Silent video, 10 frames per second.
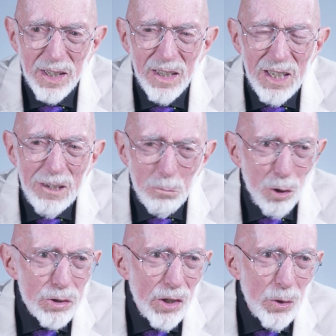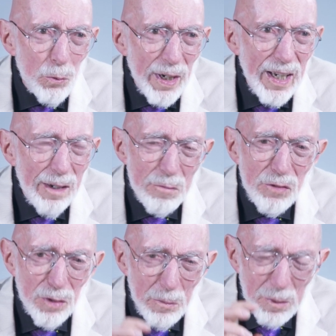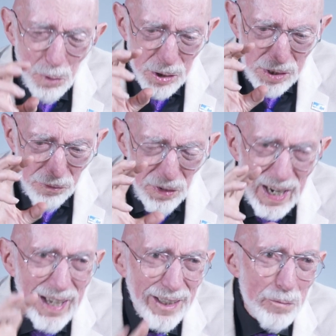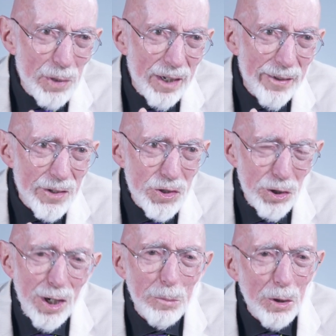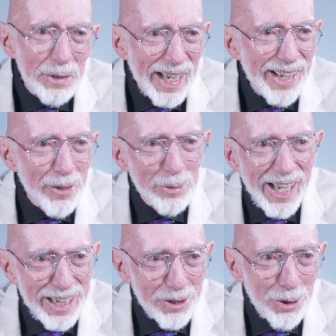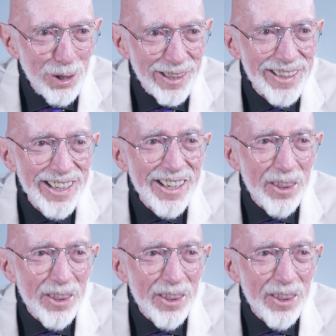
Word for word: that most of the waves from the most violent part of the storm go down the black hole,